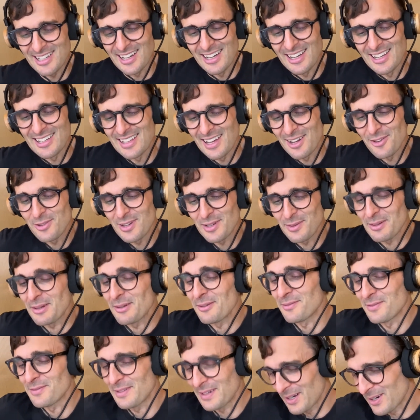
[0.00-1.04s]
That would have been
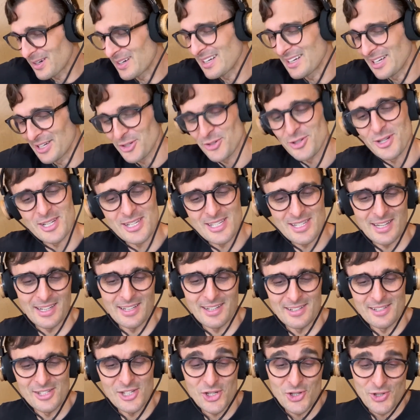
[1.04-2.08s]
a very
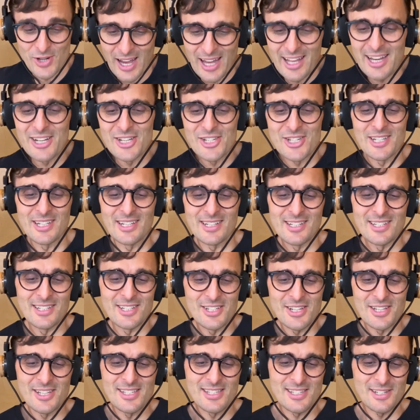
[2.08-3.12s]
interesting strategy to
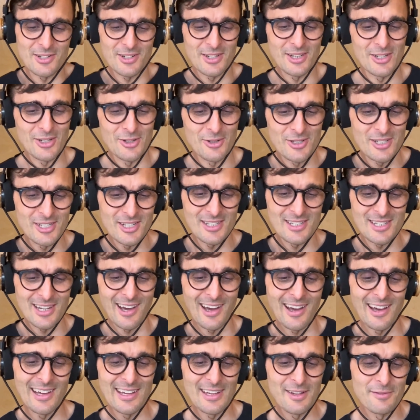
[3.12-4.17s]
just, to
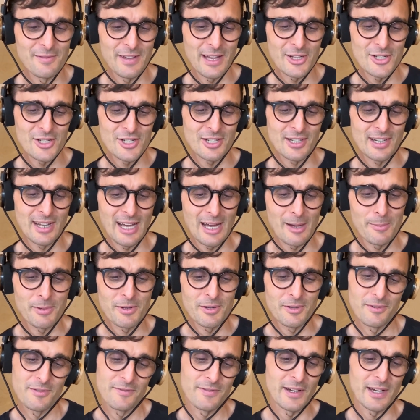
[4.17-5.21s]
tie a venture
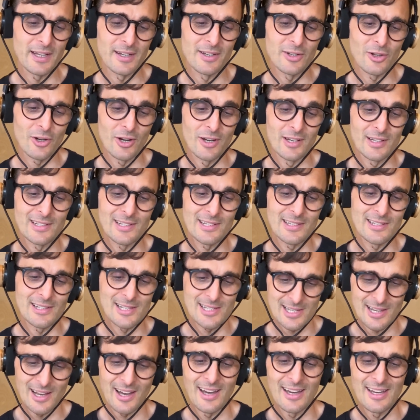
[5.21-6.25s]
capital fund onto the
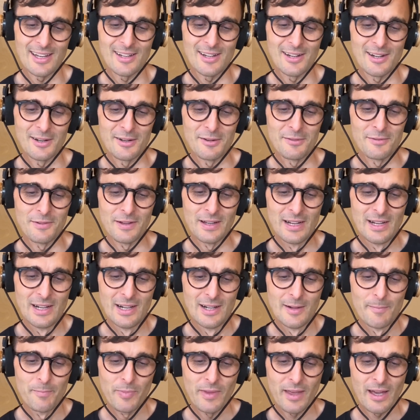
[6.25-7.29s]
side of
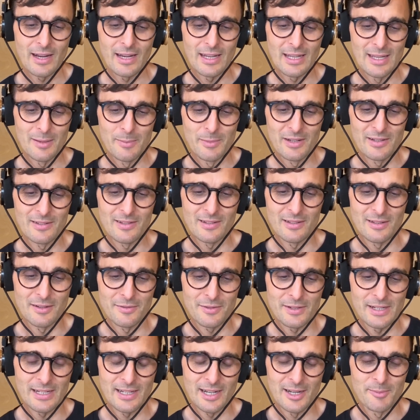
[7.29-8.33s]
an email
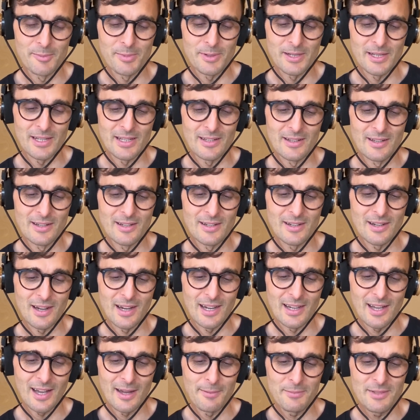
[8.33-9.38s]
delivery company.
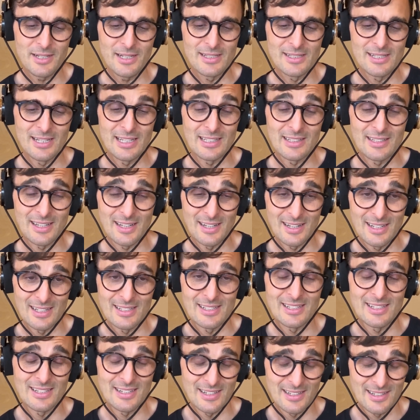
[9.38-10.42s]
I'm going to take that
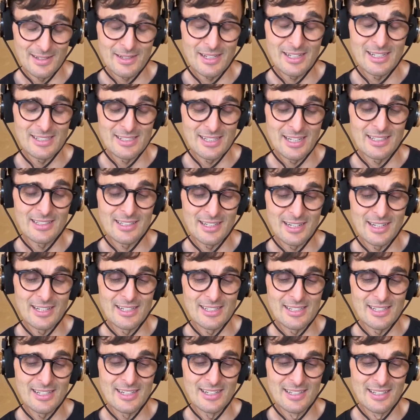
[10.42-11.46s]
idea. I'm going to take that
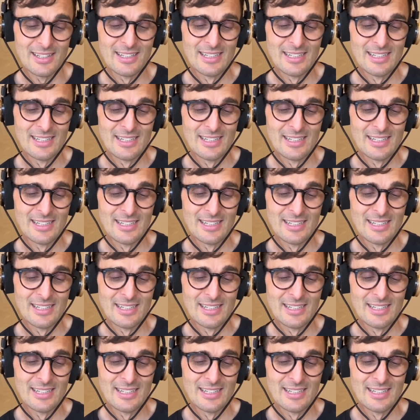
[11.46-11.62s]
idea.